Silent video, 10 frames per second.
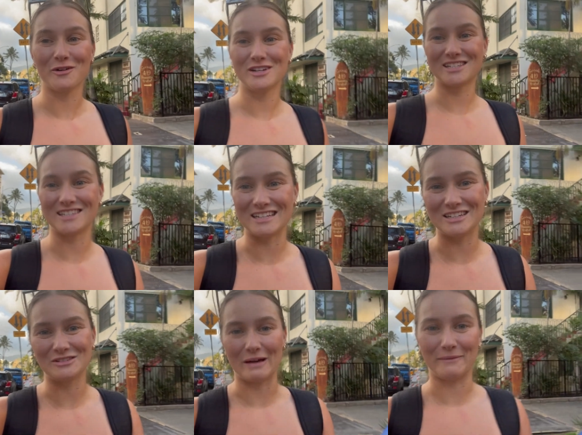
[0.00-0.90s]
We just didn't
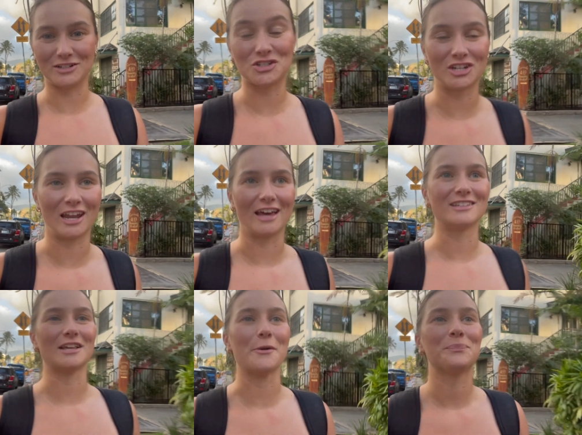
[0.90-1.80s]
do that much today,
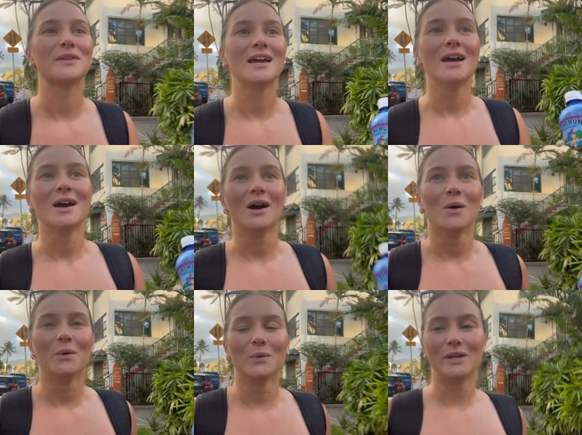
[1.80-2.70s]
so
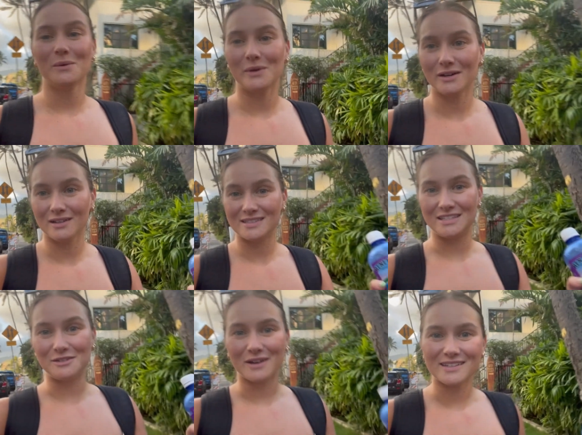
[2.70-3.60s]
we will
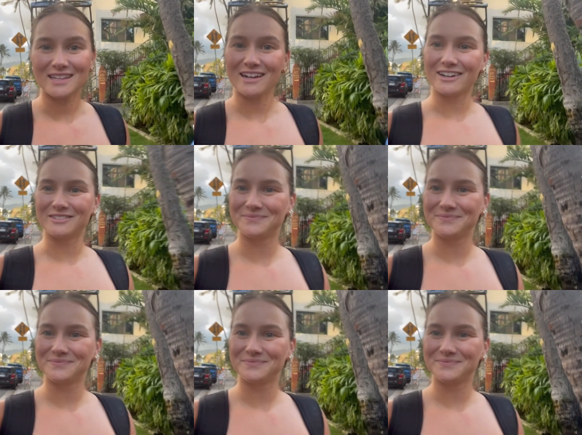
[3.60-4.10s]
see you guys later.